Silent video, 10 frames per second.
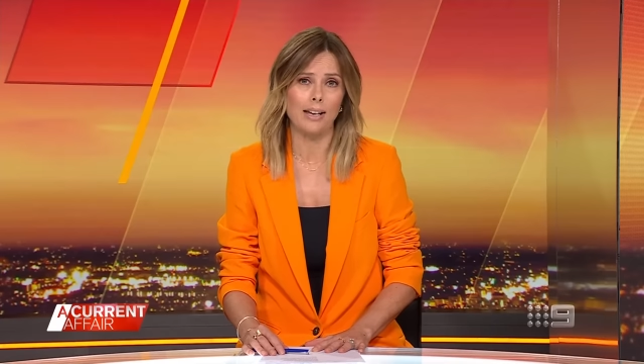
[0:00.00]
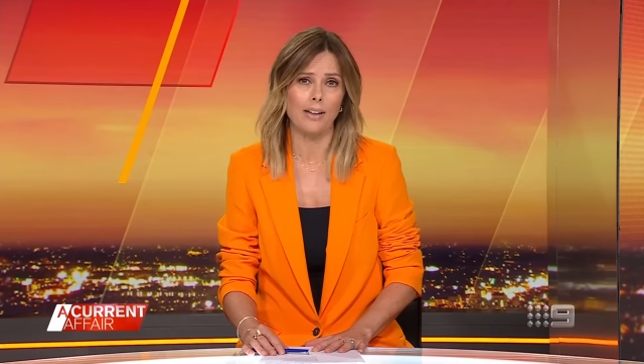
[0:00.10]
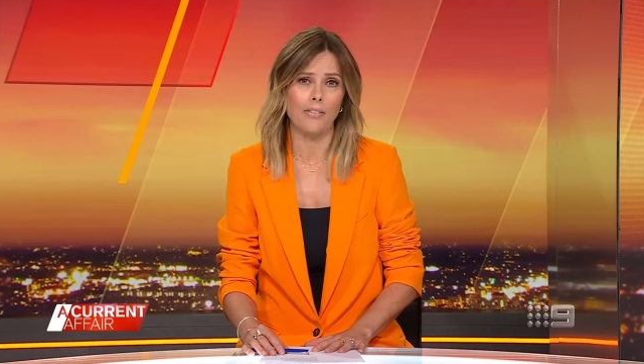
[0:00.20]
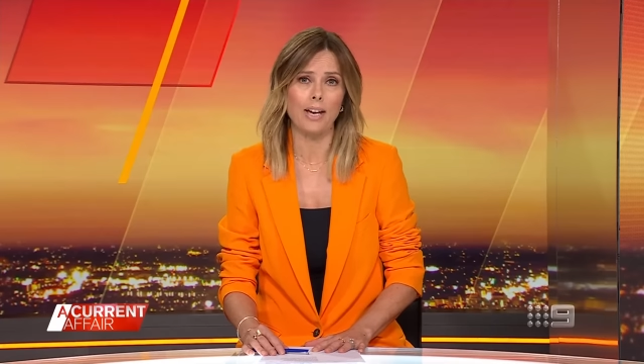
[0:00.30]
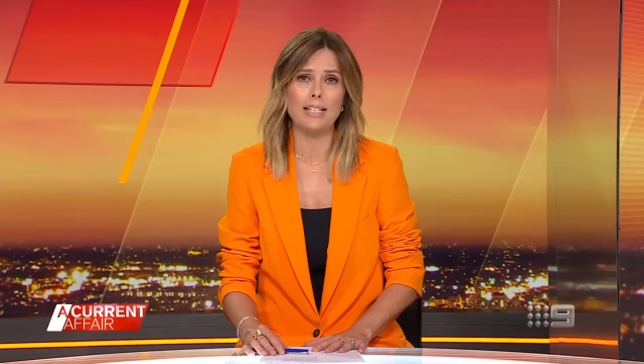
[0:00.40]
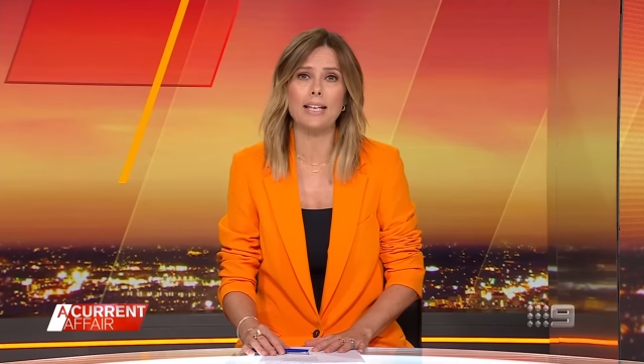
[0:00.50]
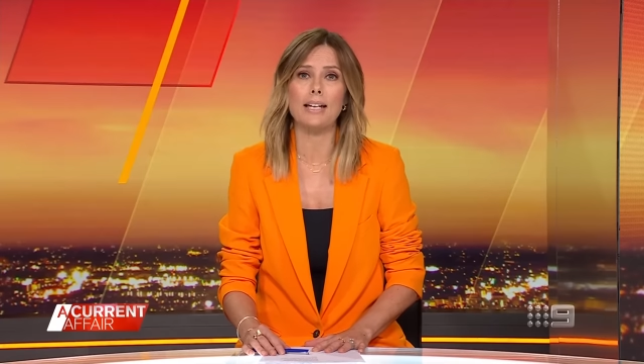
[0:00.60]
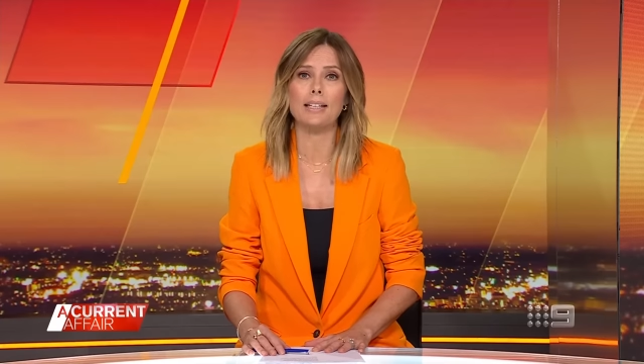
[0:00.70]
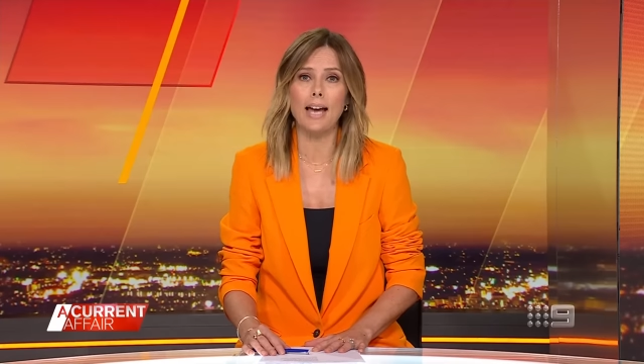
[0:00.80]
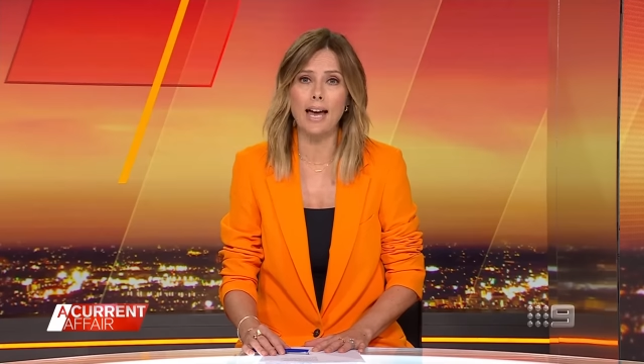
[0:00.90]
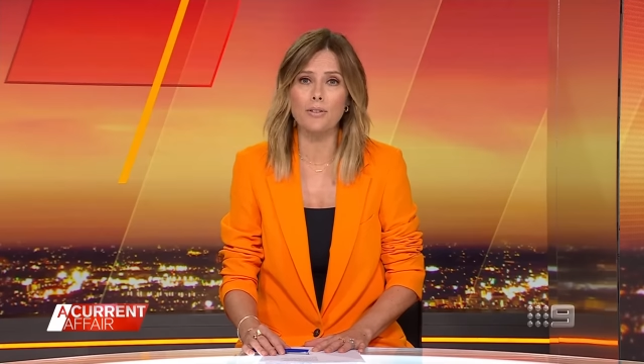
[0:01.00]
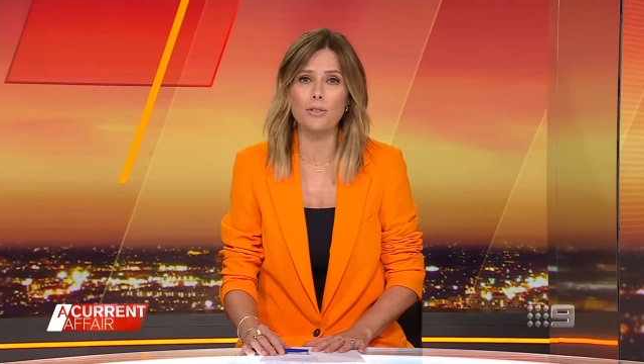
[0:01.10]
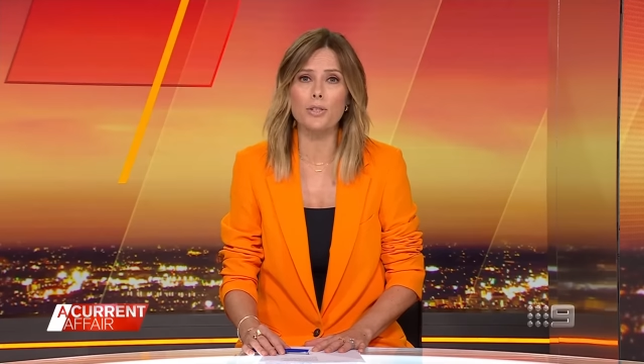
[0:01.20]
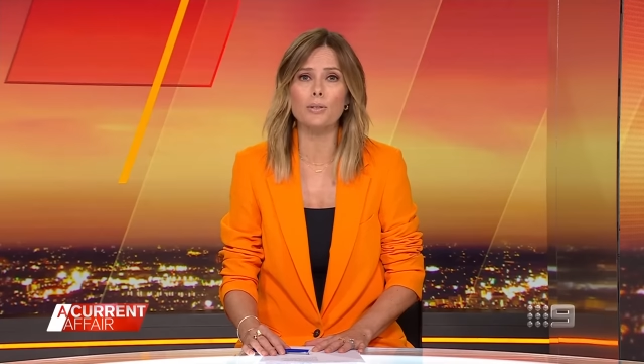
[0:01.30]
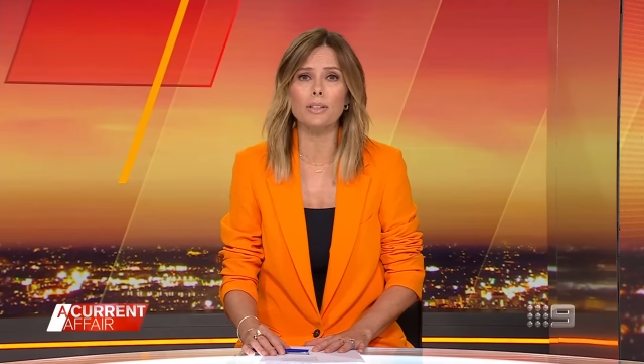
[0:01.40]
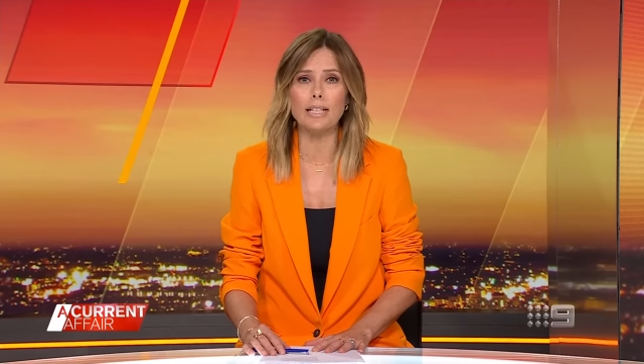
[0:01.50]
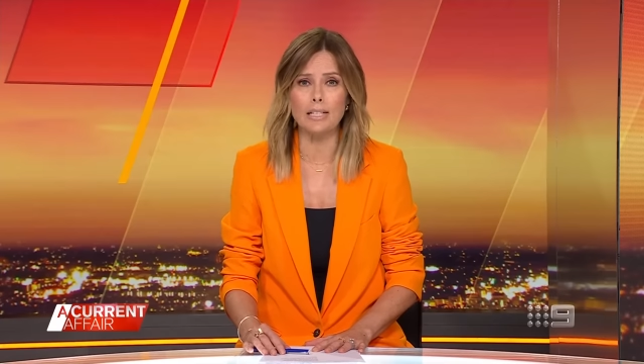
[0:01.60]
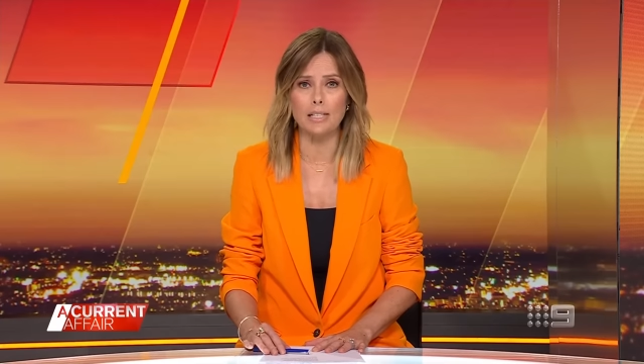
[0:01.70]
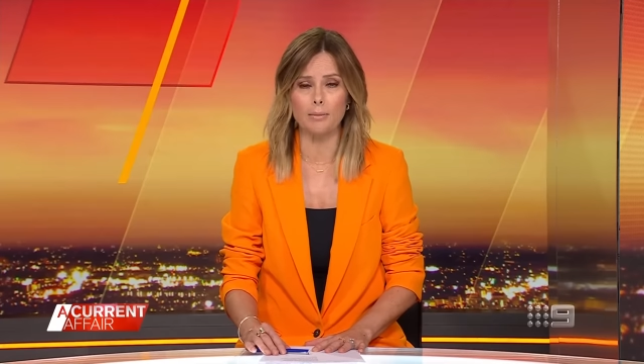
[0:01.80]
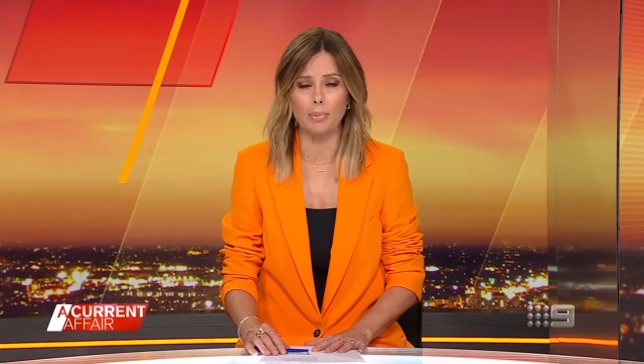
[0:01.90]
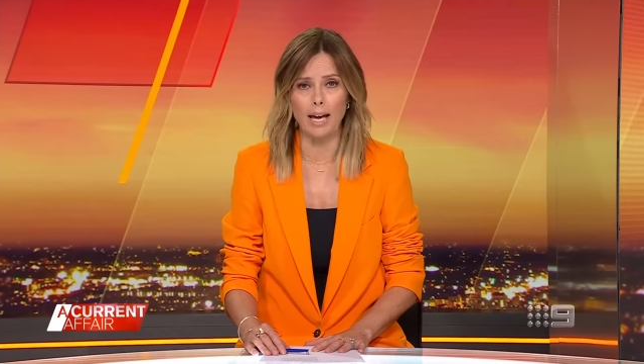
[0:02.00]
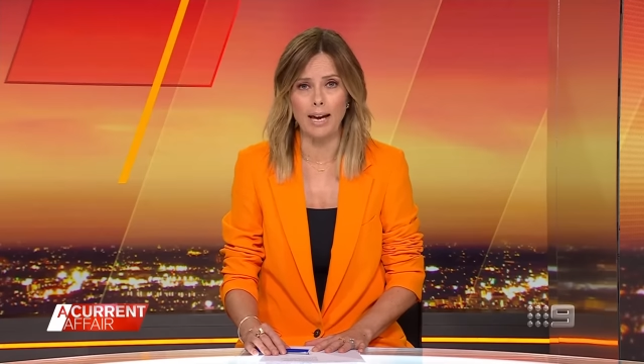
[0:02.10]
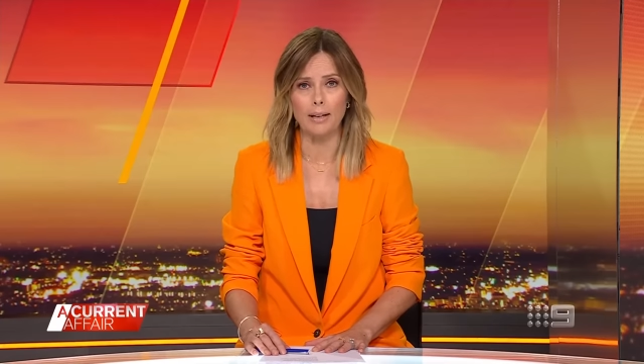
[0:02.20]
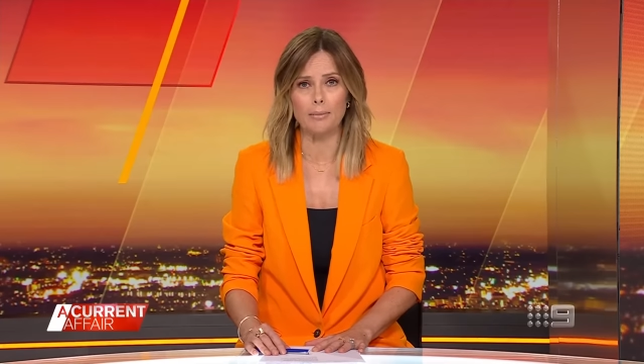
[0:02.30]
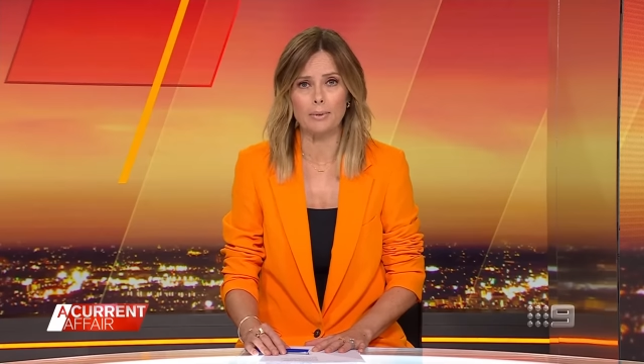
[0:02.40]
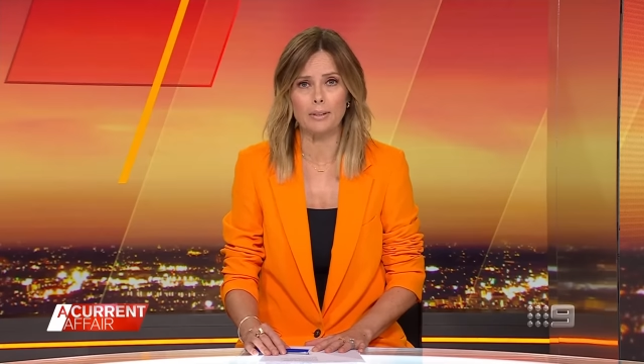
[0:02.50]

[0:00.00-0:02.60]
and they say council is to blame.